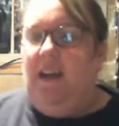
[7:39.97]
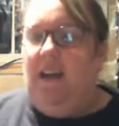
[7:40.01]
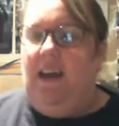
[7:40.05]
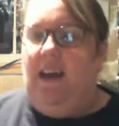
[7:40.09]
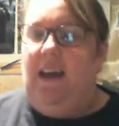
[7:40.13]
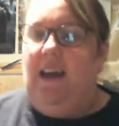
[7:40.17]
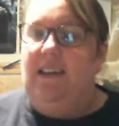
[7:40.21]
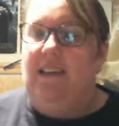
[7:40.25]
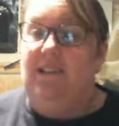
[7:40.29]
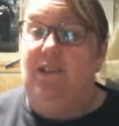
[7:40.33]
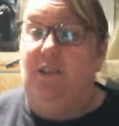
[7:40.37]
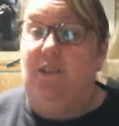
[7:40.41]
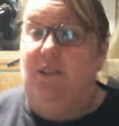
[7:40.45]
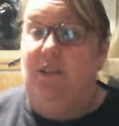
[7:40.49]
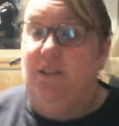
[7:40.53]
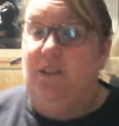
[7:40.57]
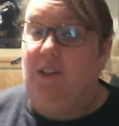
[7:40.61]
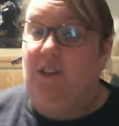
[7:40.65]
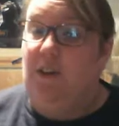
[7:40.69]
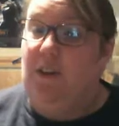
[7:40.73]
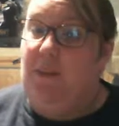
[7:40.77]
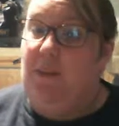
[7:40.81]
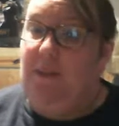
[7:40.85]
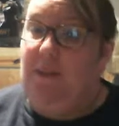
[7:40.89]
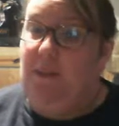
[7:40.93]
It has a Doctor
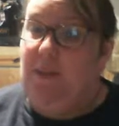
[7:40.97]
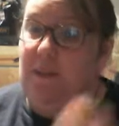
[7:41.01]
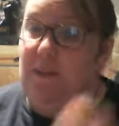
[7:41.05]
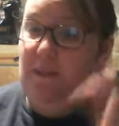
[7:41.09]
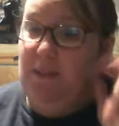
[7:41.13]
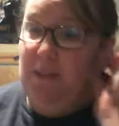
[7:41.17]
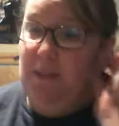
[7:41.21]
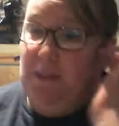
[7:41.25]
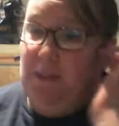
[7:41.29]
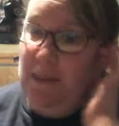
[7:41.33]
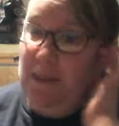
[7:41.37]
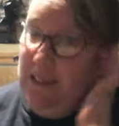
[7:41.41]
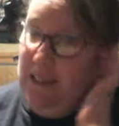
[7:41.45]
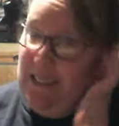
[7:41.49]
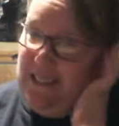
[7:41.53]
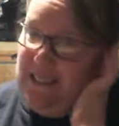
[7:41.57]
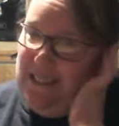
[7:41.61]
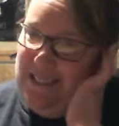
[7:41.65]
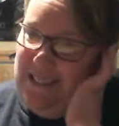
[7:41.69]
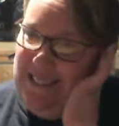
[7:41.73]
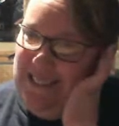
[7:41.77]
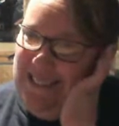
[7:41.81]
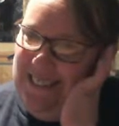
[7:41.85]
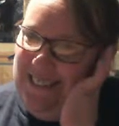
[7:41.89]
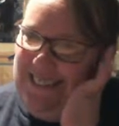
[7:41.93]
Who theme to it,
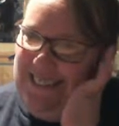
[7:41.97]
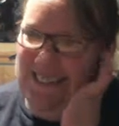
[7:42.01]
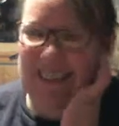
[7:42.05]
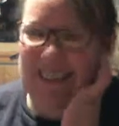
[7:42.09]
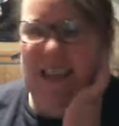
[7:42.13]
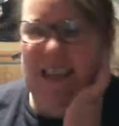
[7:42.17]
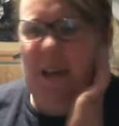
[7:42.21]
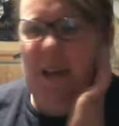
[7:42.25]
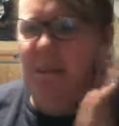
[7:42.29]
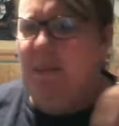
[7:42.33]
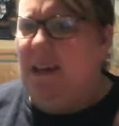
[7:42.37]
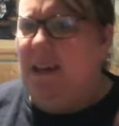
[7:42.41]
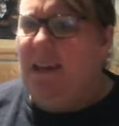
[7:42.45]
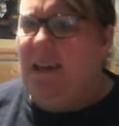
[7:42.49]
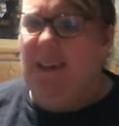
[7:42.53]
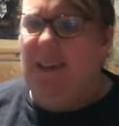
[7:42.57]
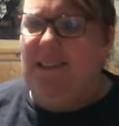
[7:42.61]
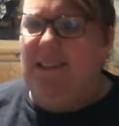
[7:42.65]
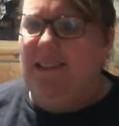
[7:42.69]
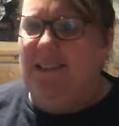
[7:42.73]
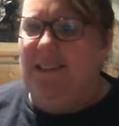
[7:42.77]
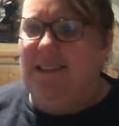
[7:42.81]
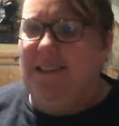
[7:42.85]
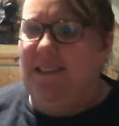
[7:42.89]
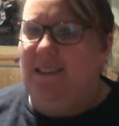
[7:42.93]

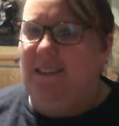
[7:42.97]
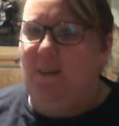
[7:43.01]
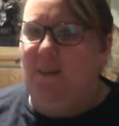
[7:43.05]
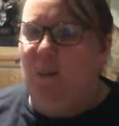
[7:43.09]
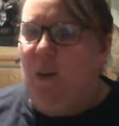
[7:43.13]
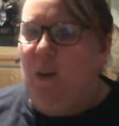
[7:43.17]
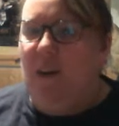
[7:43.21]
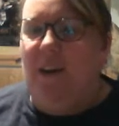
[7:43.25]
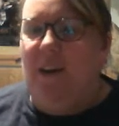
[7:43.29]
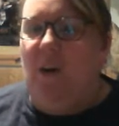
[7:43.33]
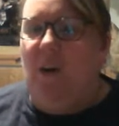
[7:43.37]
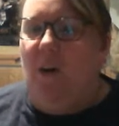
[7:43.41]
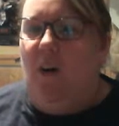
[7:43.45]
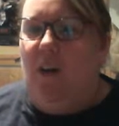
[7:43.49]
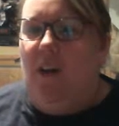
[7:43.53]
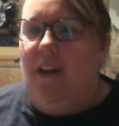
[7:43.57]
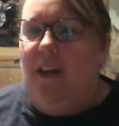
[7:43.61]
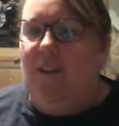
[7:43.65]
because why not?